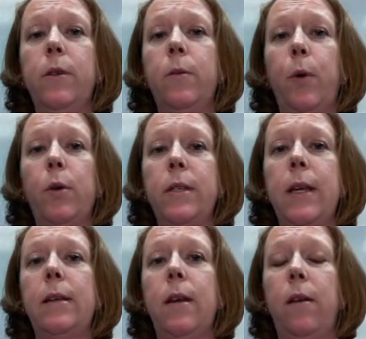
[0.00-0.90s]
the
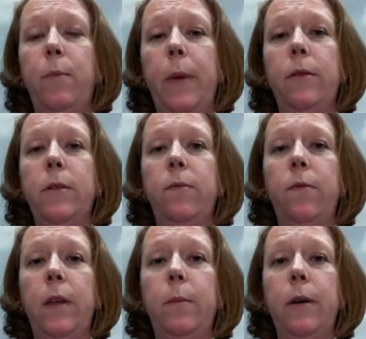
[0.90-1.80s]
percent of males
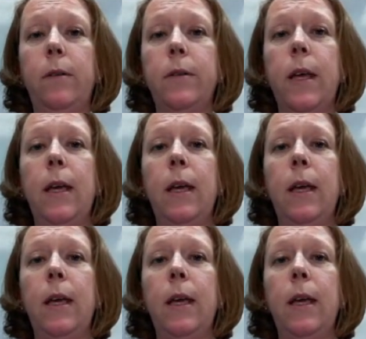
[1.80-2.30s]
and females